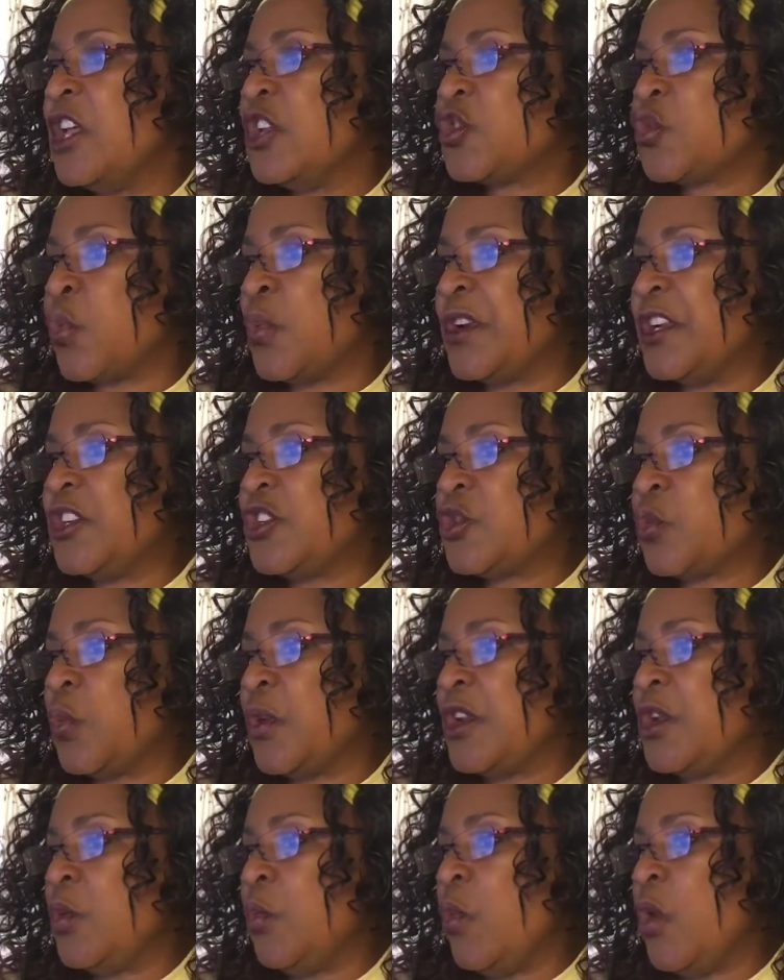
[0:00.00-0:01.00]

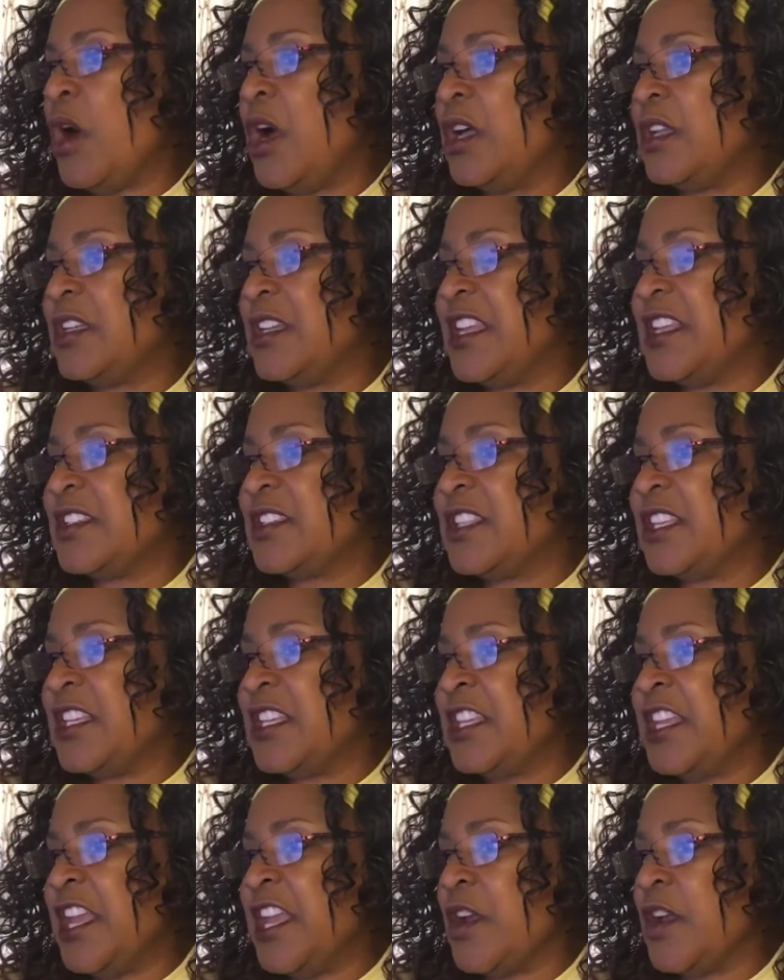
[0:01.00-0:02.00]
2021 is the
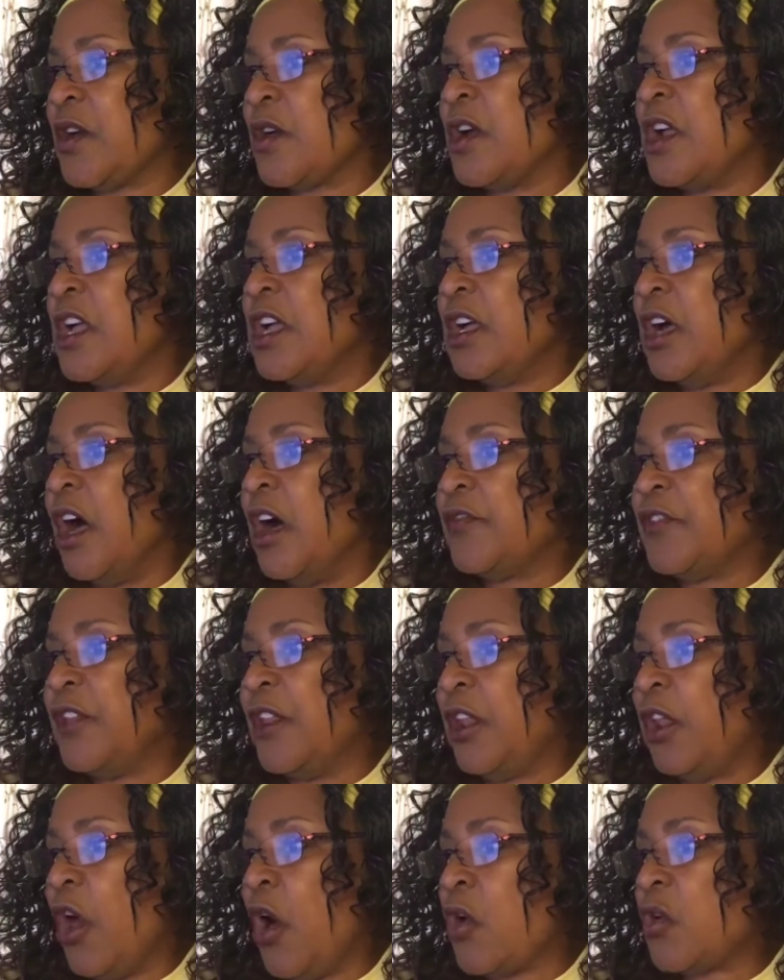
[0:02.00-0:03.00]
year of the
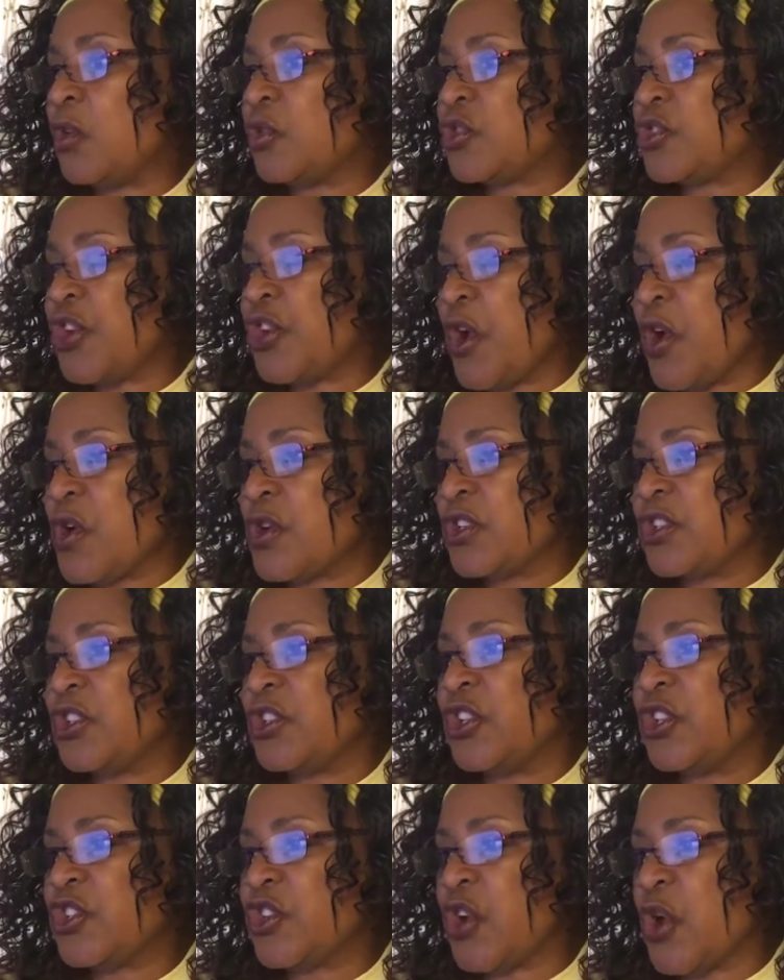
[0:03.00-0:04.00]
local church.
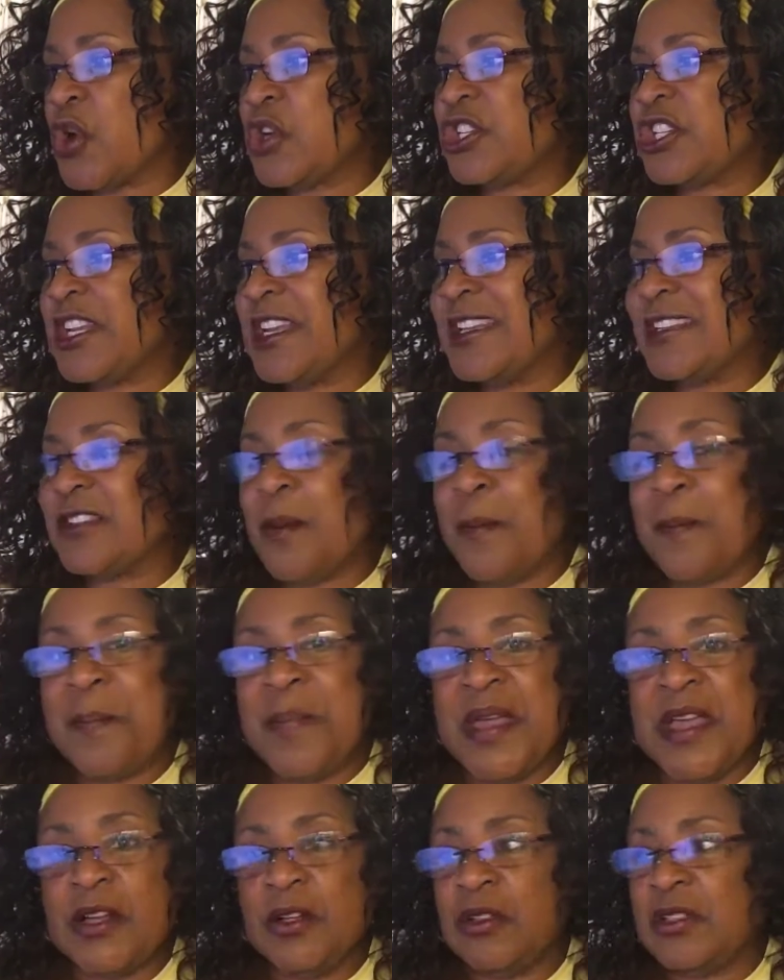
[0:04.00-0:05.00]
The church is a
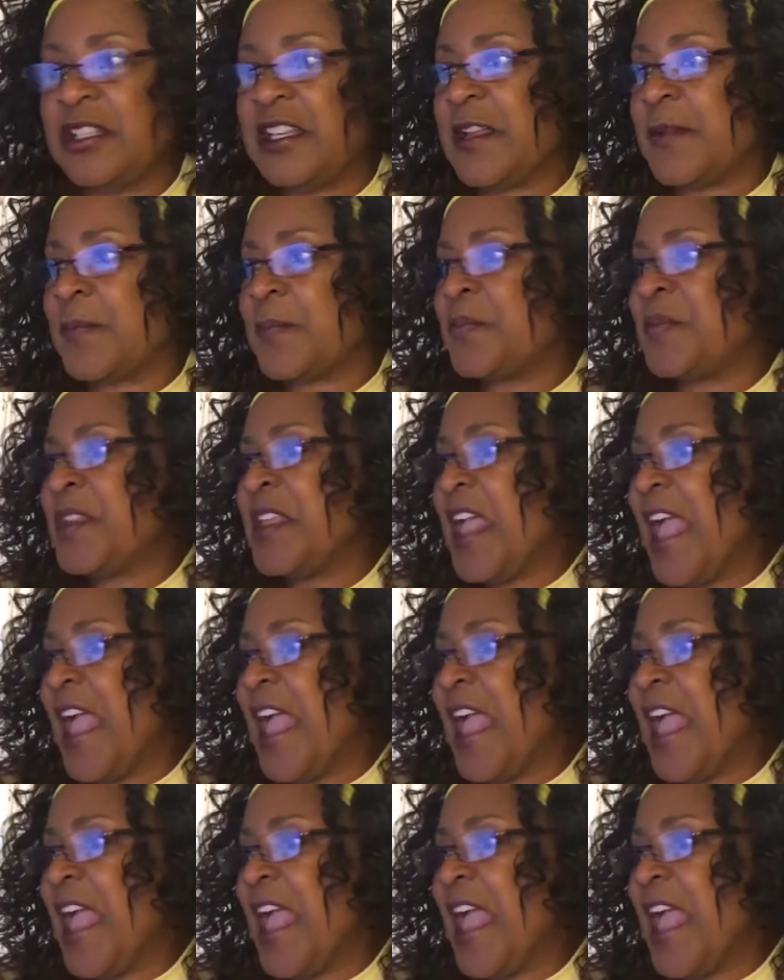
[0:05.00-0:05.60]
building.